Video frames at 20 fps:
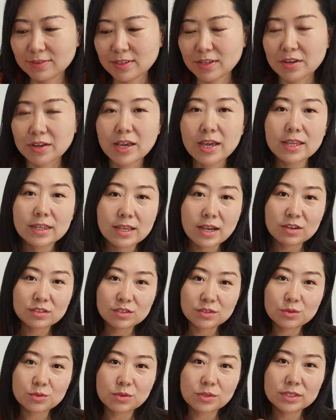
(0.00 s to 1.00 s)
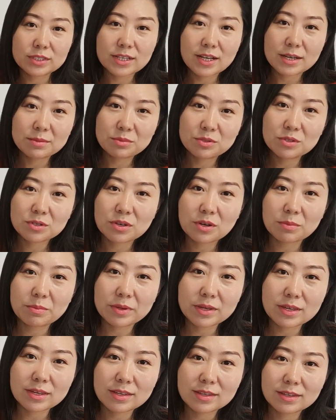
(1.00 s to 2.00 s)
Okay, now it's your time to copy.